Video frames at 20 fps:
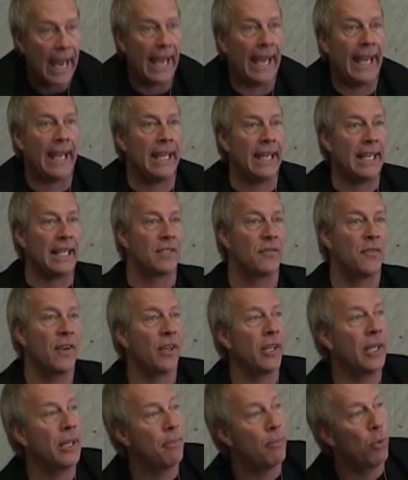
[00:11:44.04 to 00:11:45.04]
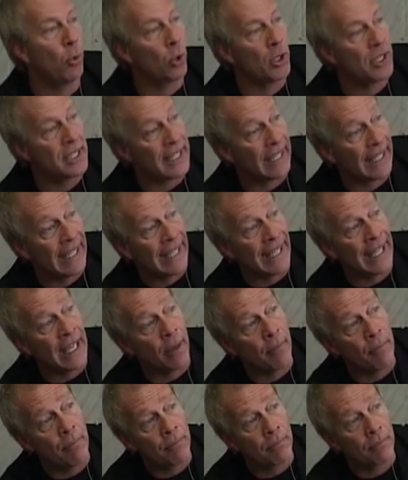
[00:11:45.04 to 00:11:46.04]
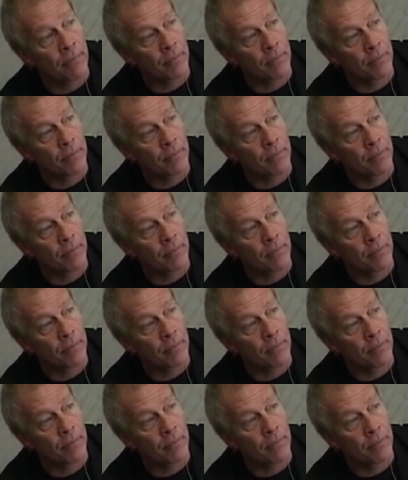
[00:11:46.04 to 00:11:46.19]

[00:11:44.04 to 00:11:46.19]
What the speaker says: And it's very important to him.